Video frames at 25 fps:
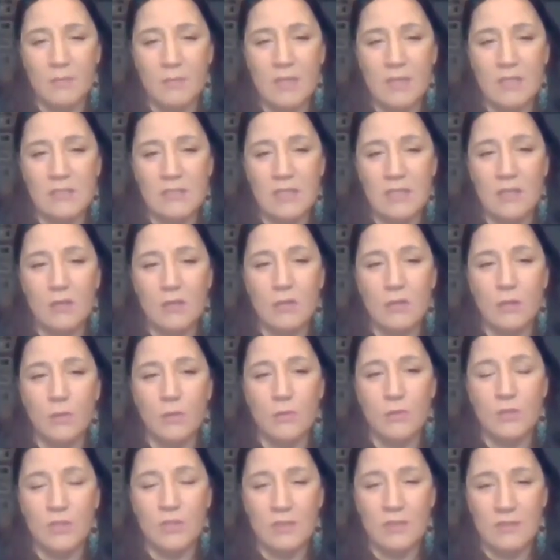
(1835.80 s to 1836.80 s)
is
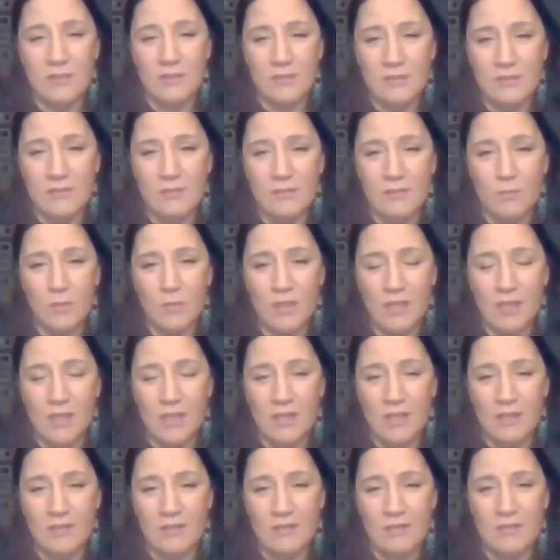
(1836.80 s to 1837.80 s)
inclusion
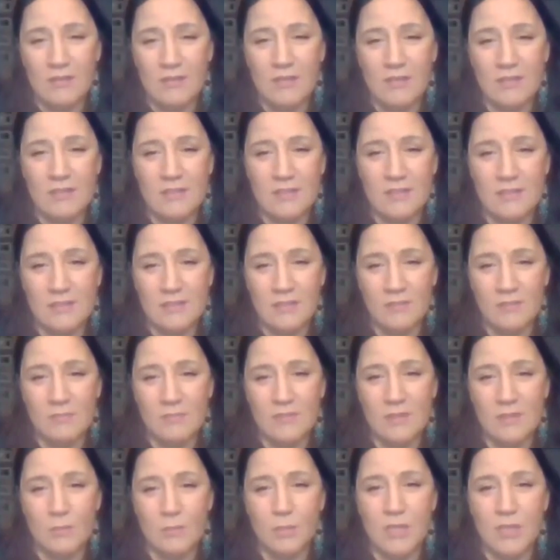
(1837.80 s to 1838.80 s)
within the
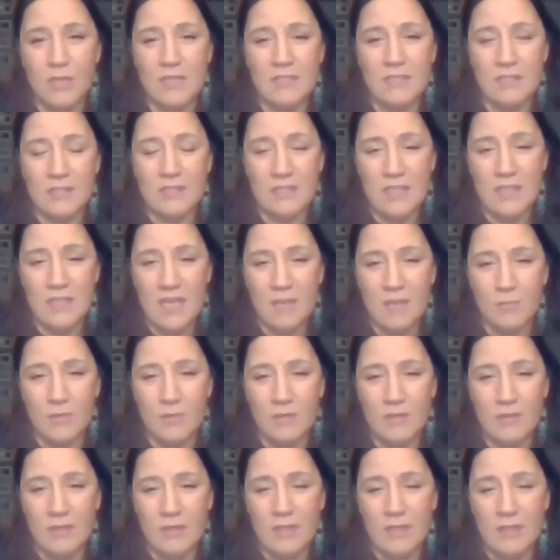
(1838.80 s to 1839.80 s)
systems, a place at the
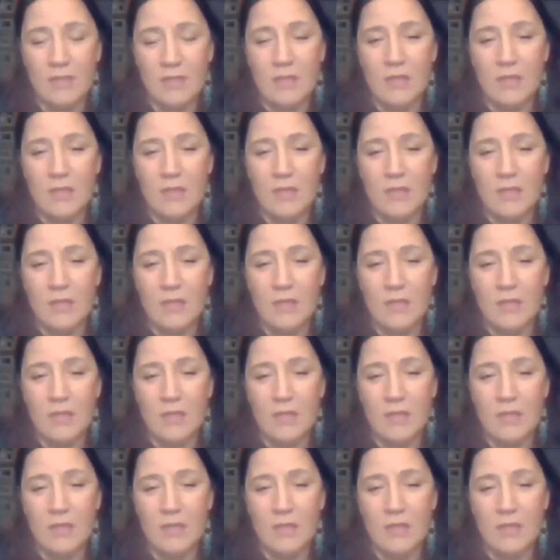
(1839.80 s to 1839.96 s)
table.